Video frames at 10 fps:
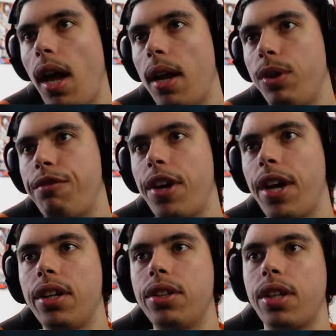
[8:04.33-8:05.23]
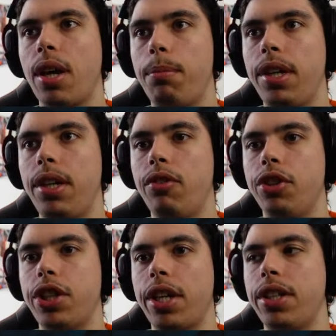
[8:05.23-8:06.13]
and we failed, completely
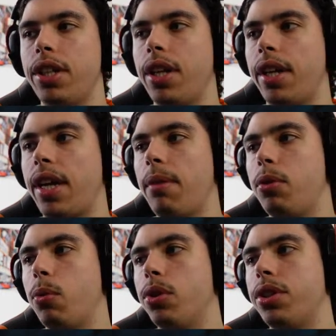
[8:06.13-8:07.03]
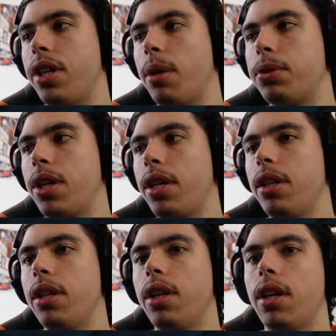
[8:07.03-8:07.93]
rejected, and came towards the upside.